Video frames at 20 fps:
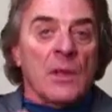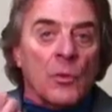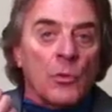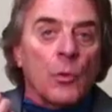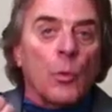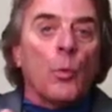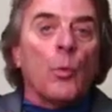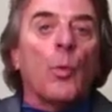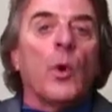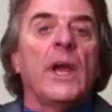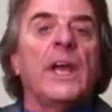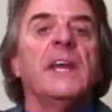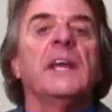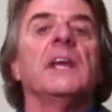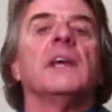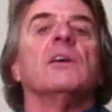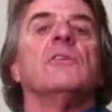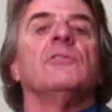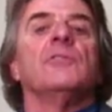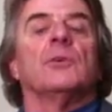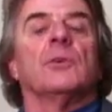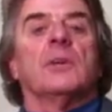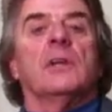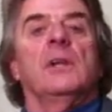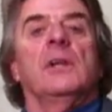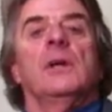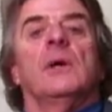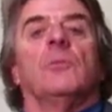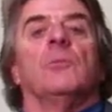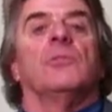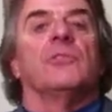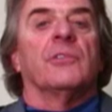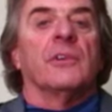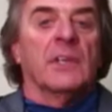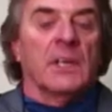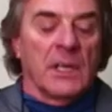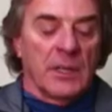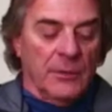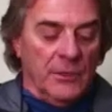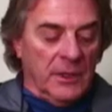The weighting of your clubs,
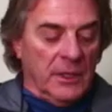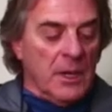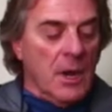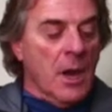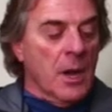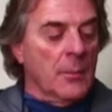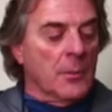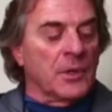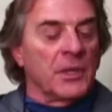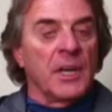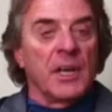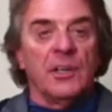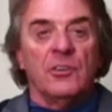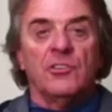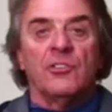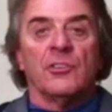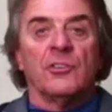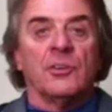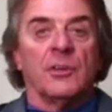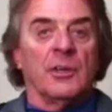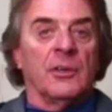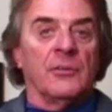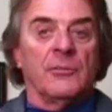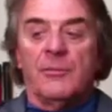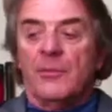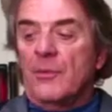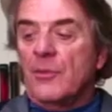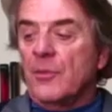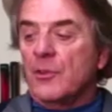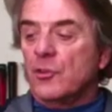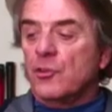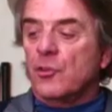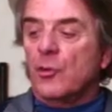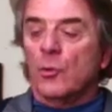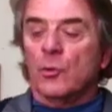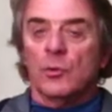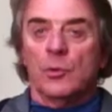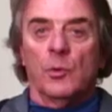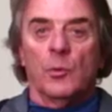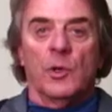again, the combination of the
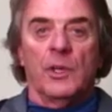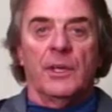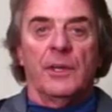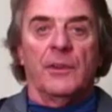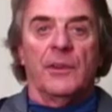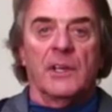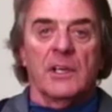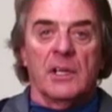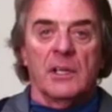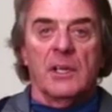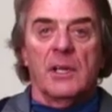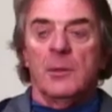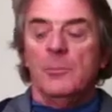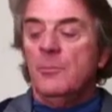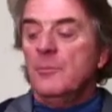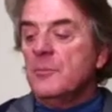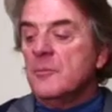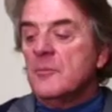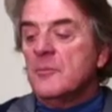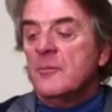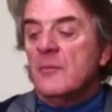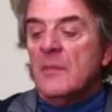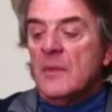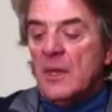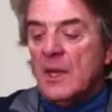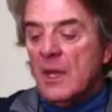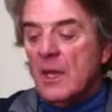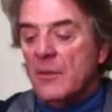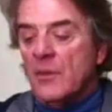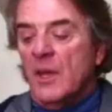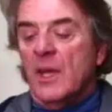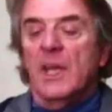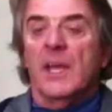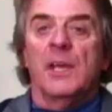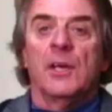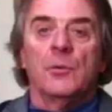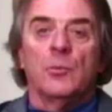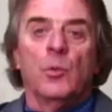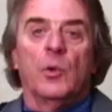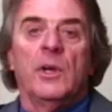total weight of the club and the
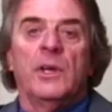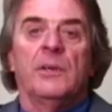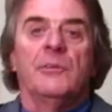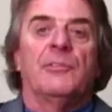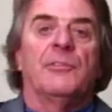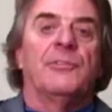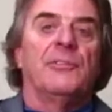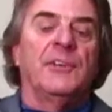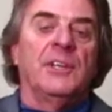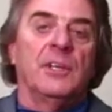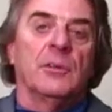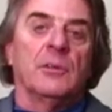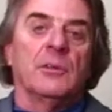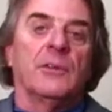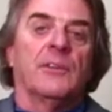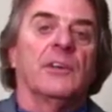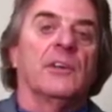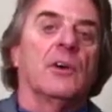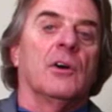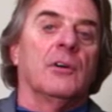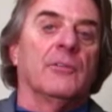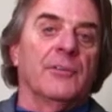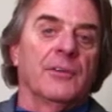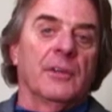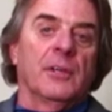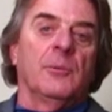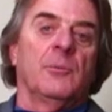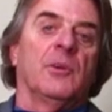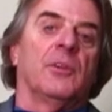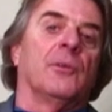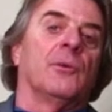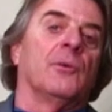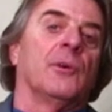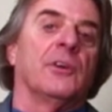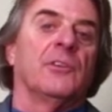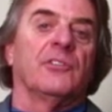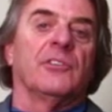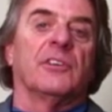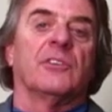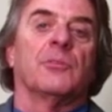head weight feel of the golf club,
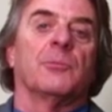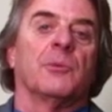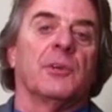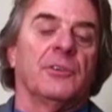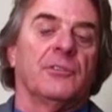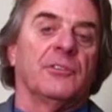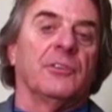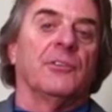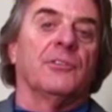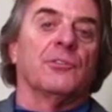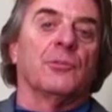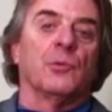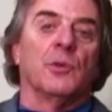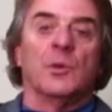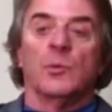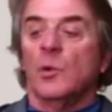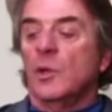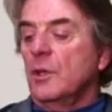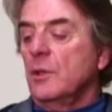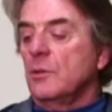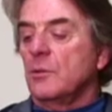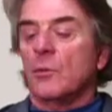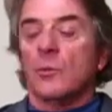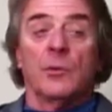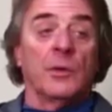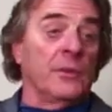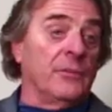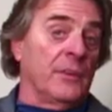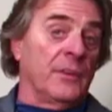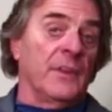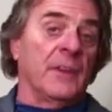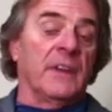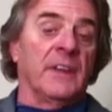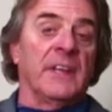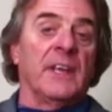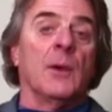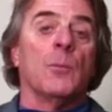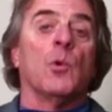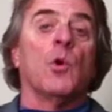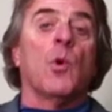otherwise expressed as swing weight, or even
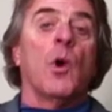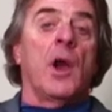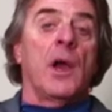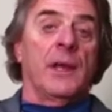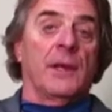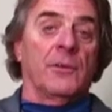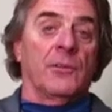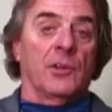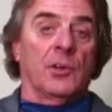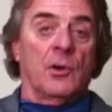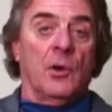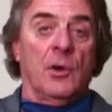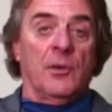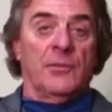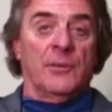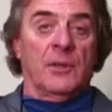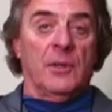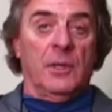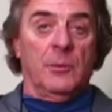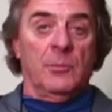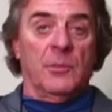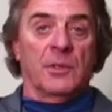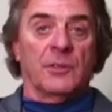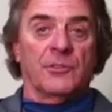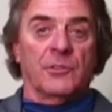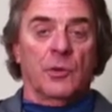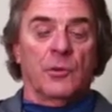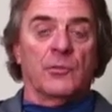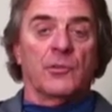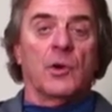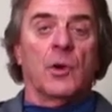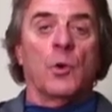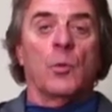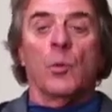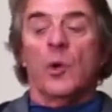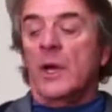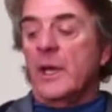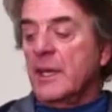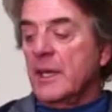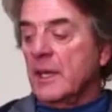the MOI of the golf club, its overall
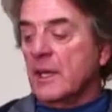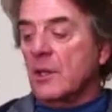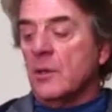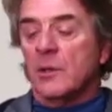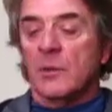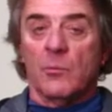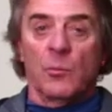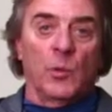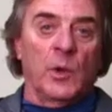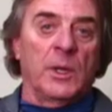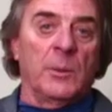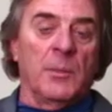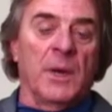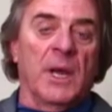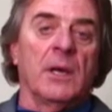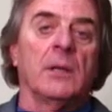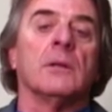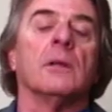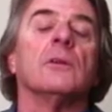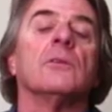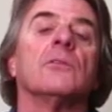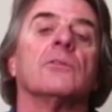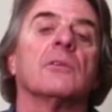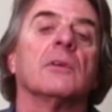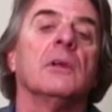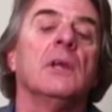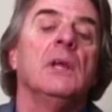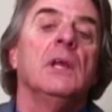weighting and weight balance.